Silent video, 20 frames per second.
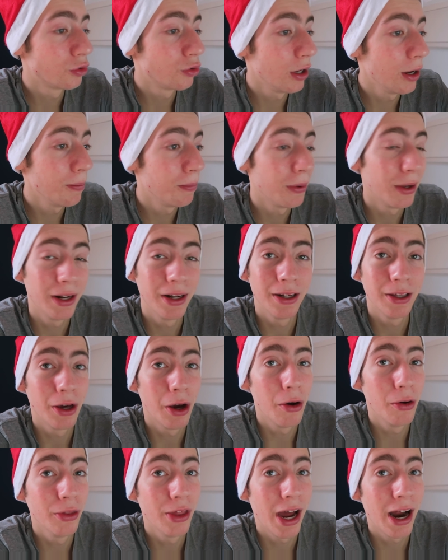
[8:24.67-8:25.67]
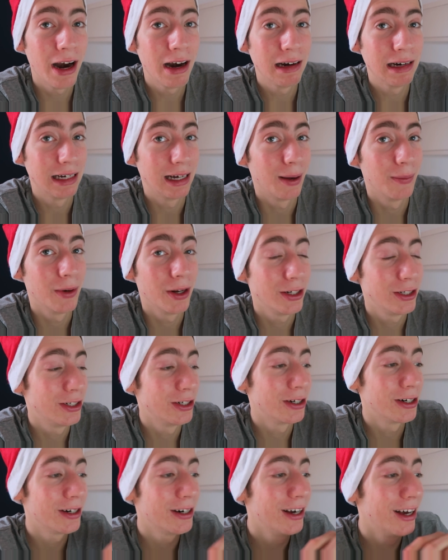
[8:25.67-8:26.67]
trip and go there. I'm not
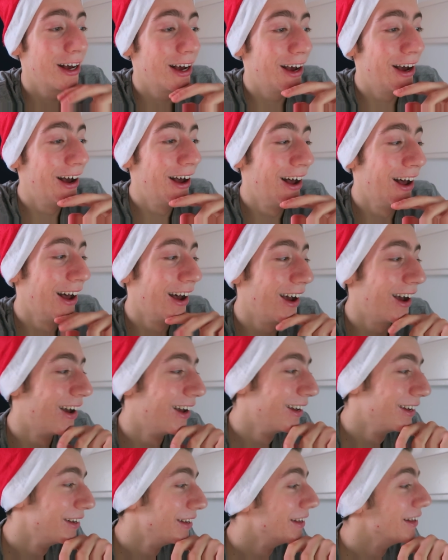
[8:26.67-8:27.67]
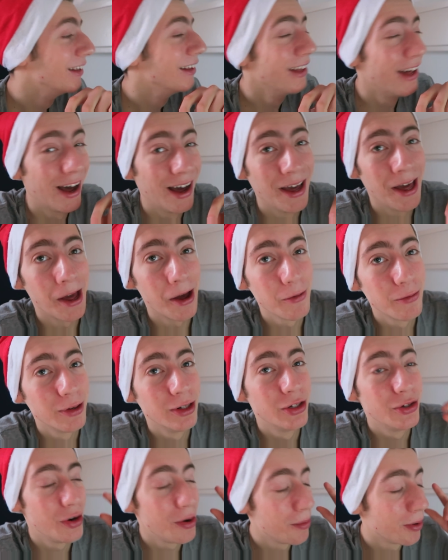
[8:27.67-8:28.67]
sure. I have
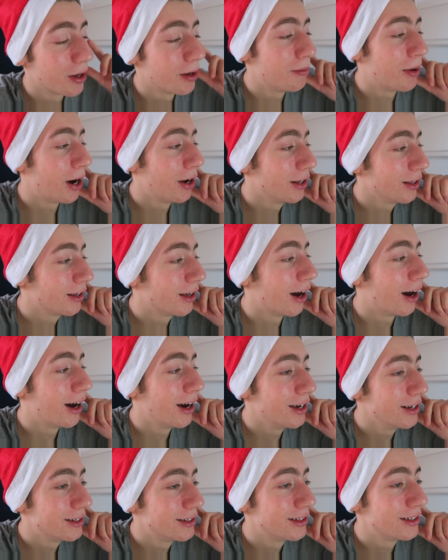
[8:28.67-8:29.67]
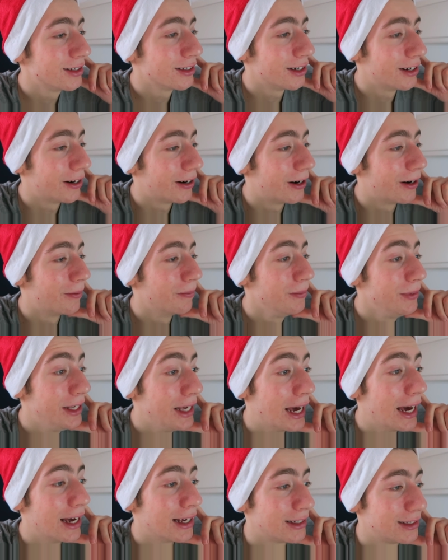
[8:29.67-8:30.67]
been dreaming about it, guys.
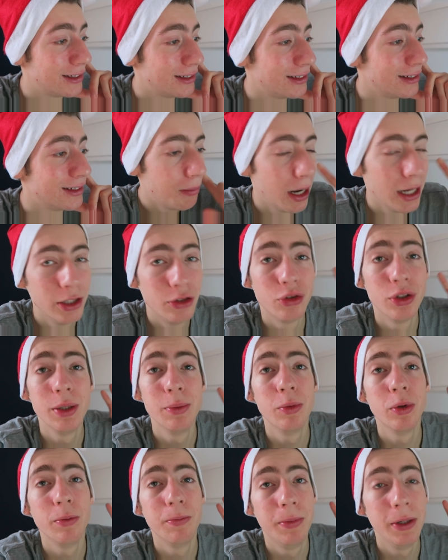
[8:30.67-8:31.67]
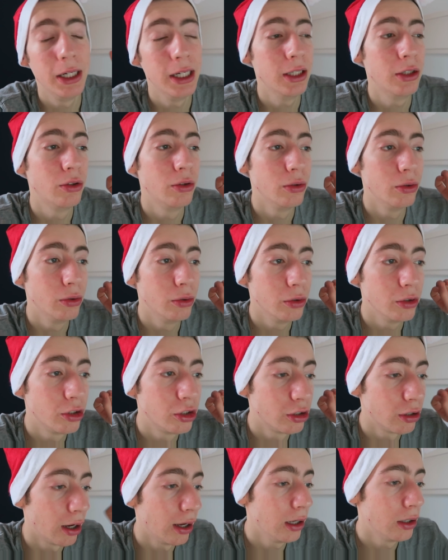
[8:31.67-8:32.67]
Yes. My dream would be to
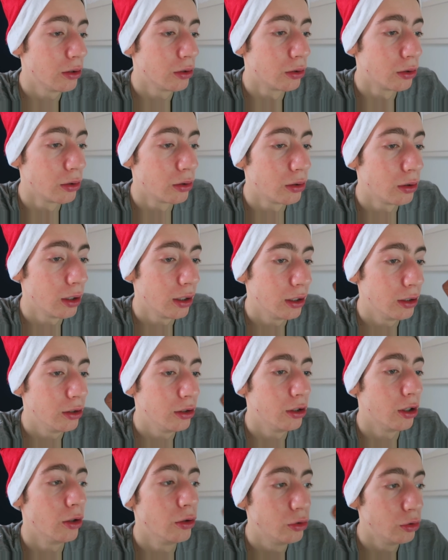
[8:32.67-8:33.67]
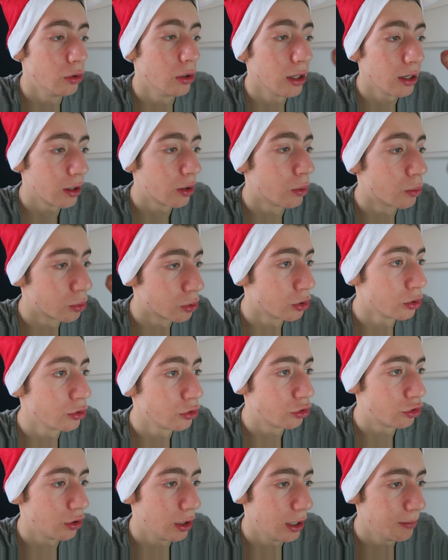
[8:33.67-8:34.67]
cycle, you know, do like a
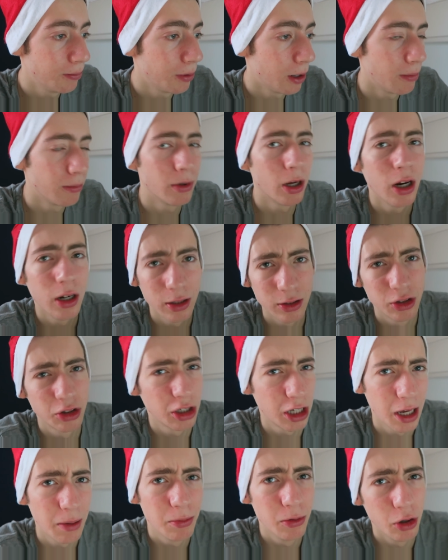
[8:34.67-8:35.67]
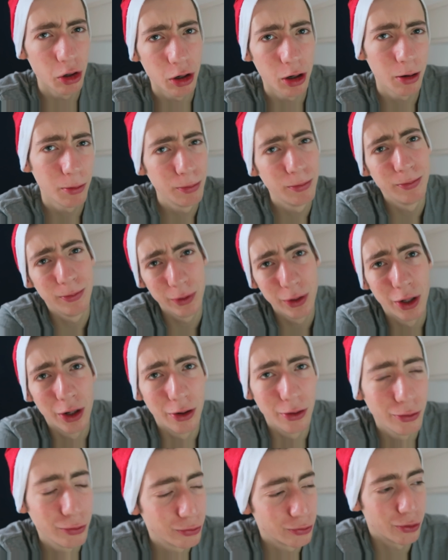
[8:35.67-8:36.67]
world trip. I'm gonna skip Europe, you
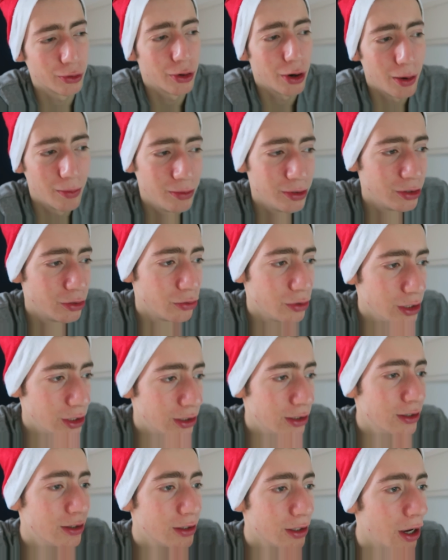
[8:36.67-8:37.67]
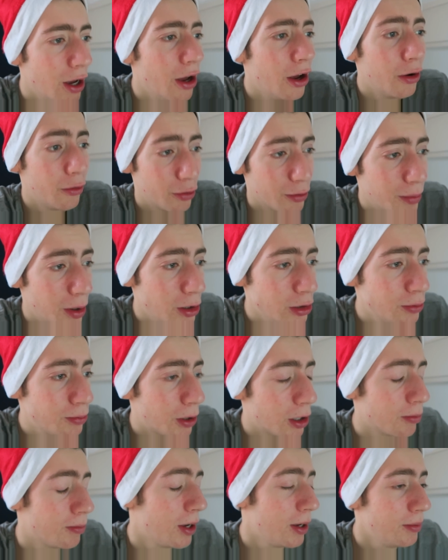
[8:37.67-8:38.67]
know, for obvious reasons. For the most
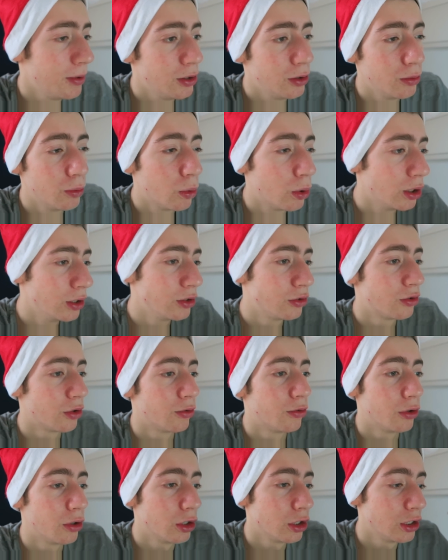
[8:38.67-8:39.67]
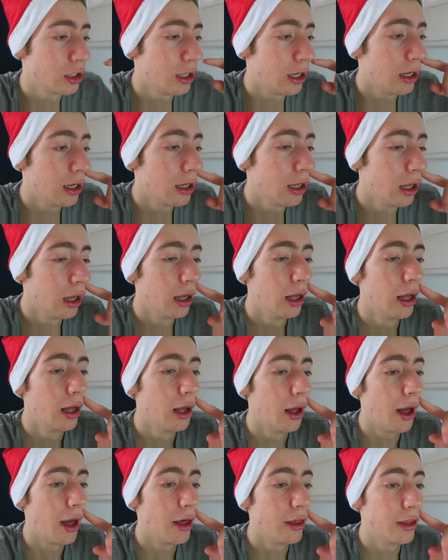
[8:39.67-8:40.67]
part, maybe do one traversing
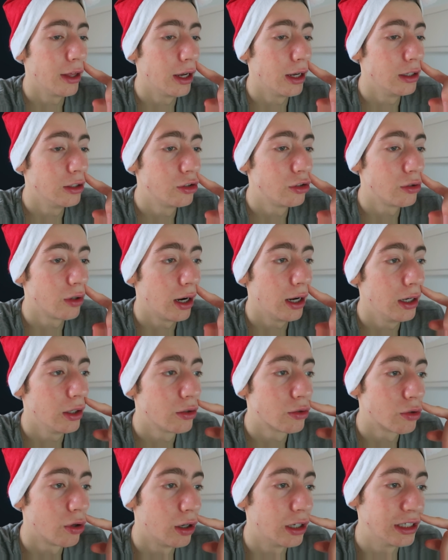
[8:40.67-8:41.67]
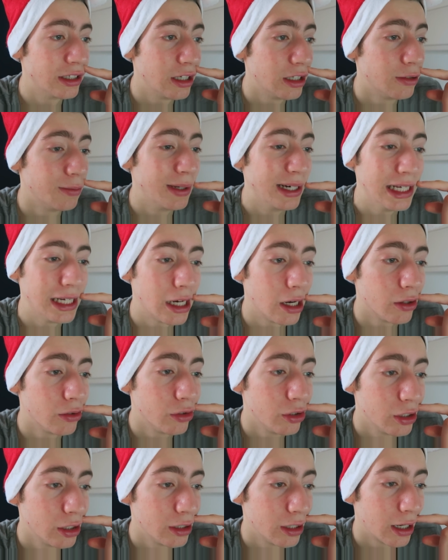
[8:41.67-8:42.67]
and then try to cross as many
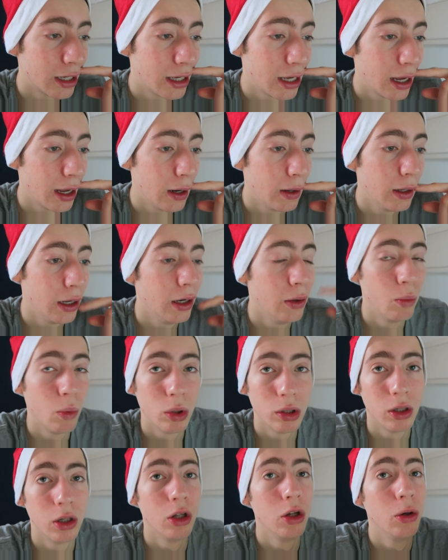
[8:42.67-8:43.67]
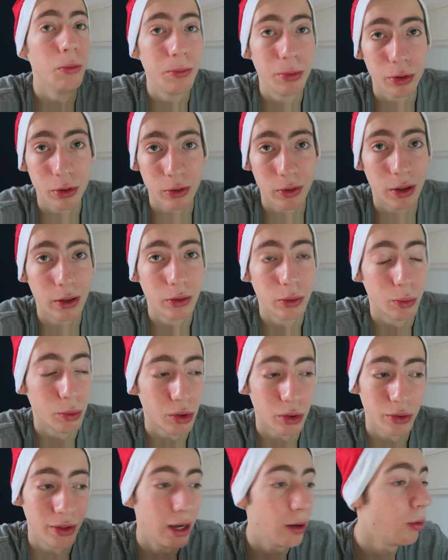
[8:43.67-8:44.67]
countries as I can in one loop around the
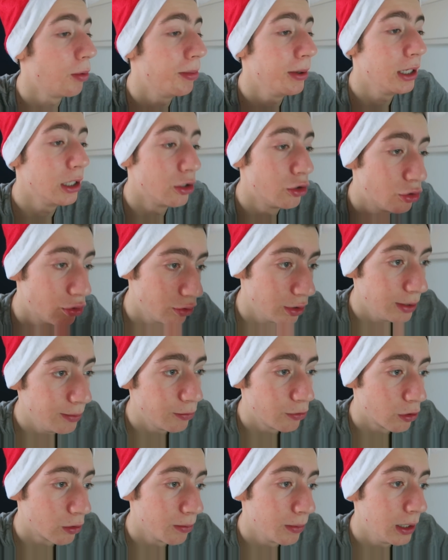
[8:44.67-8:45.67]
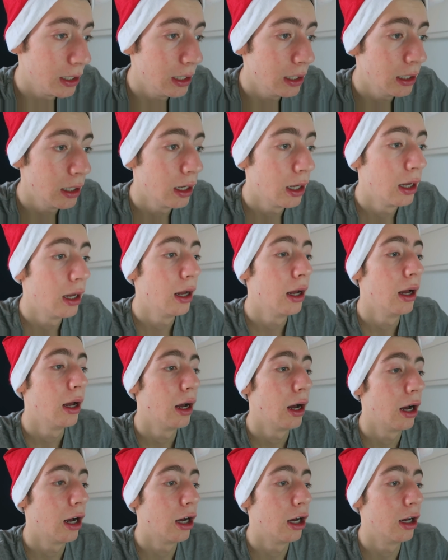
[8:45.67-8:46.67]
world. That would be a dream for me.
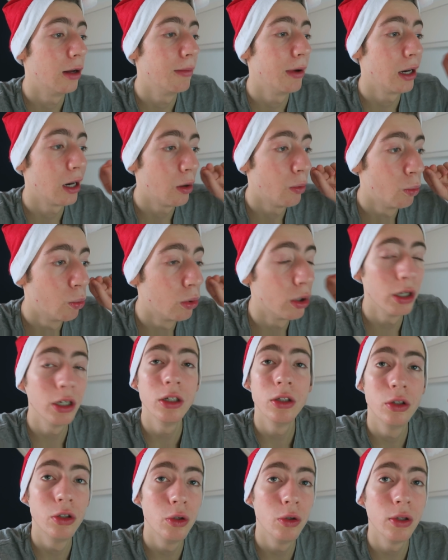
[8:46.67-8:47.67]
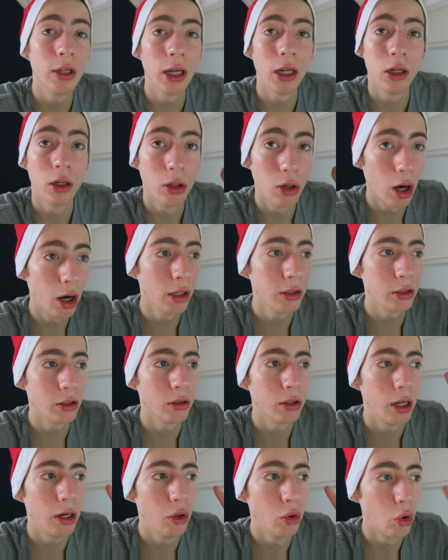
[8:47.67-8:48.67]
And I want to do that not
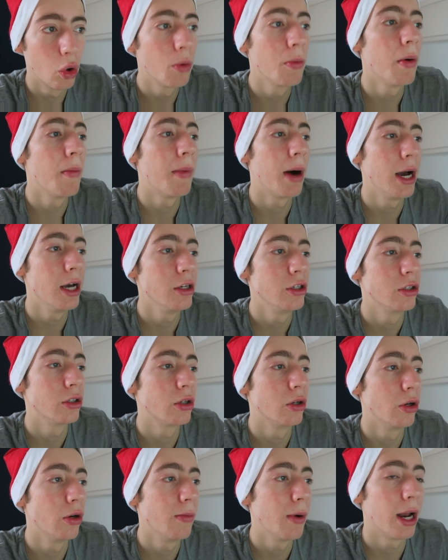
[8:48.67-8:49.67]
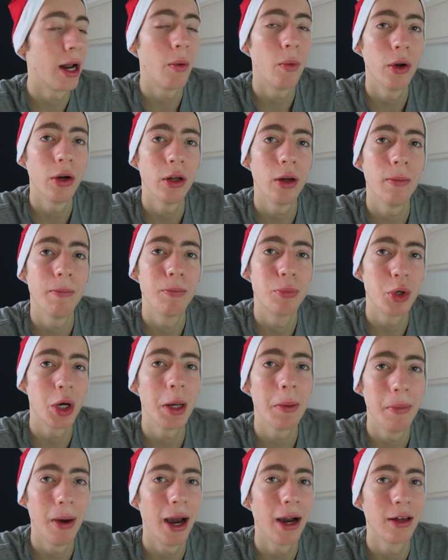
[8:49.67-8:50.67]
on a normal bicycle, but I want to
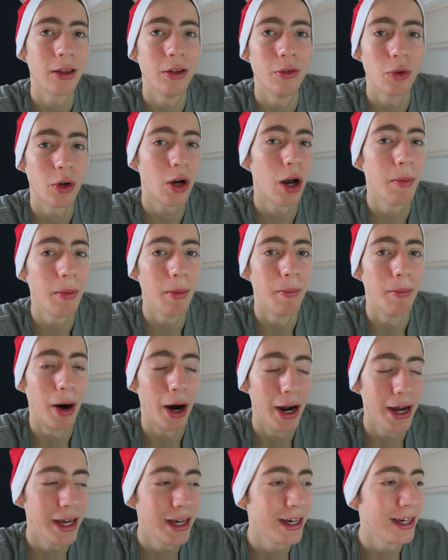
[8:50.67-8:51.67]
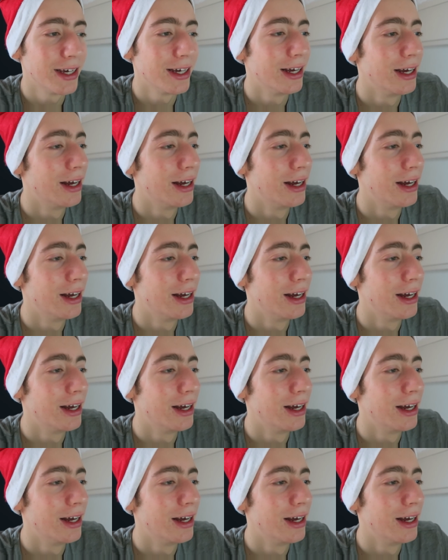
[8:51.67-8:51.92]
bring back the recumbent bike.